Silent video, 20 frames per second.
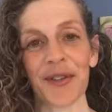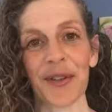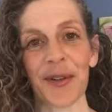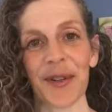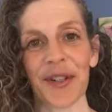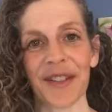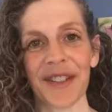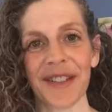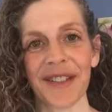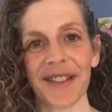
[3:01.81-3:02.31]
of
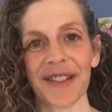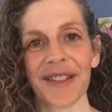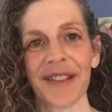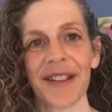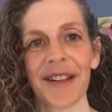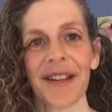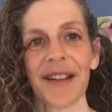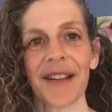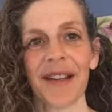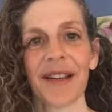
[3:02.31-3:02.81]
course.
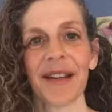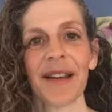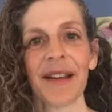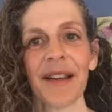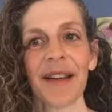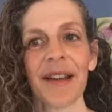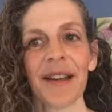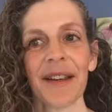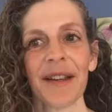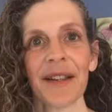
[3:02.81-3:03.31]

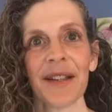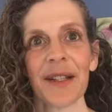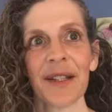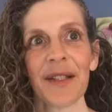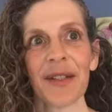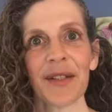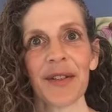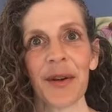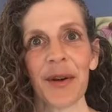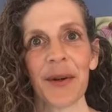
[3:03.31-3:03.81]

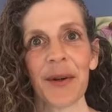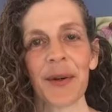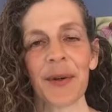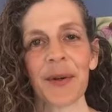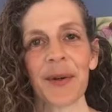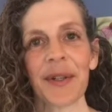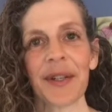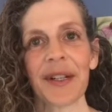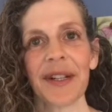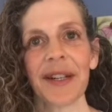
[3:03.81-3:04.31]

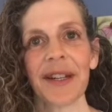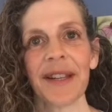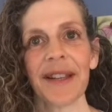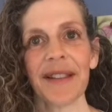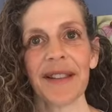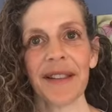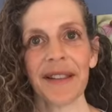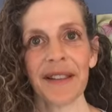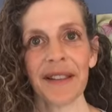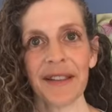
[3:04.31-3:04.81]
So
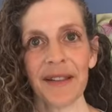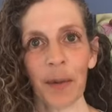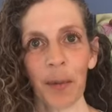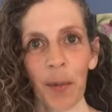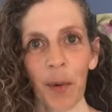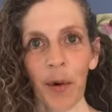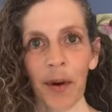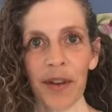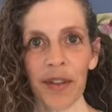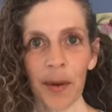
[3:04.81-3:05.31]
the
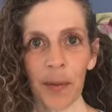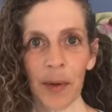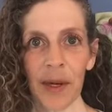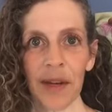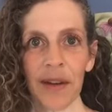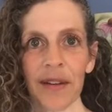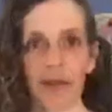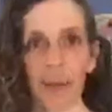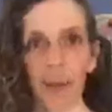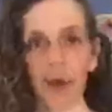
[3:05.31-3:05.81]

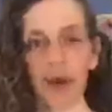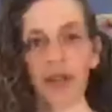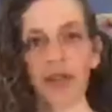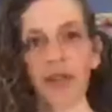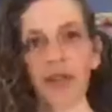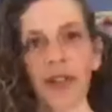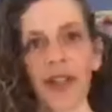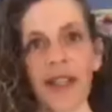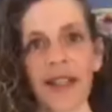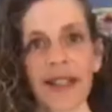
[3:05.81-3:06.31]
more
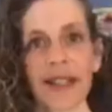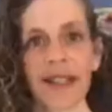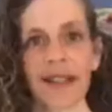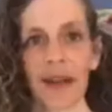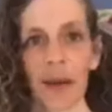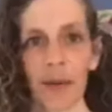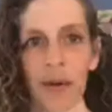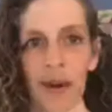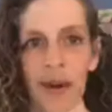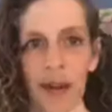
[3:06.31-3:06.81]
freely
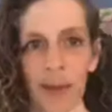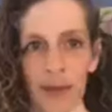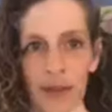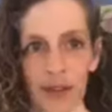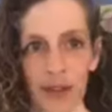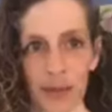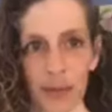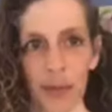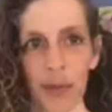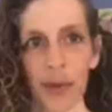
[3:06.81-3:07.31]
that we're able
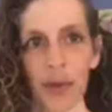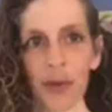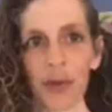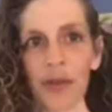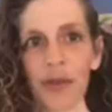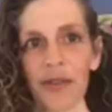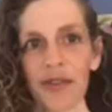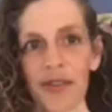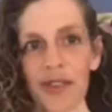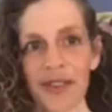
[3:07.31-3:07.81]
to
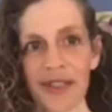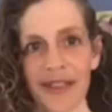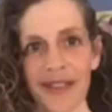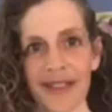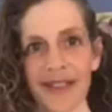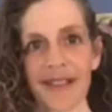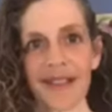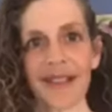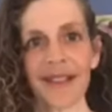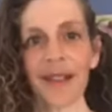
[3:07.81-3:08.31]
move,
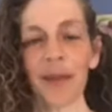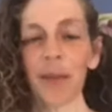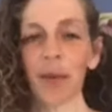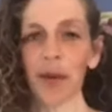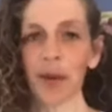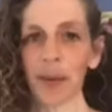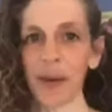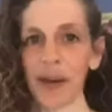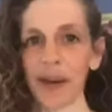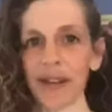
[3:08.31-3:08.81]
the
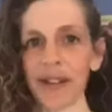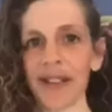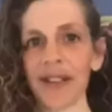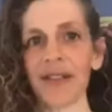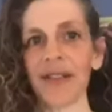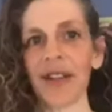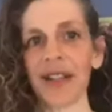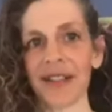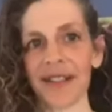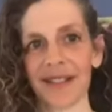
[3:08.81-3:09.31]
more we are
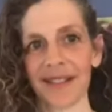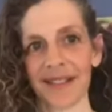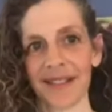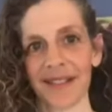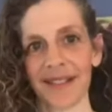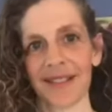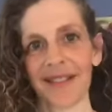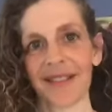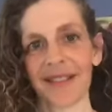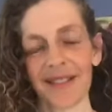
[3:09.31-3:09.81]
living,
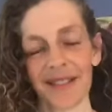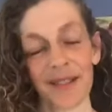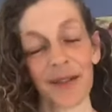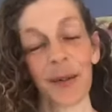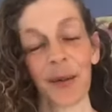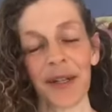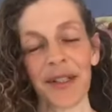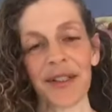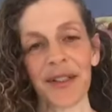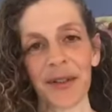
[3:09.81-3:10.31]

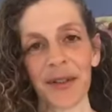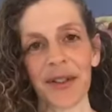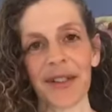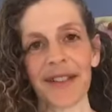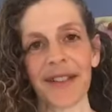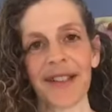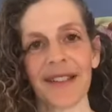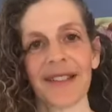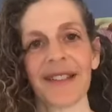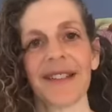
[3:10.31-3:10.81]
quite
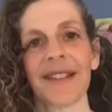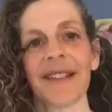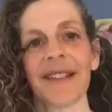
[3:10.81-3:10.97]
literally.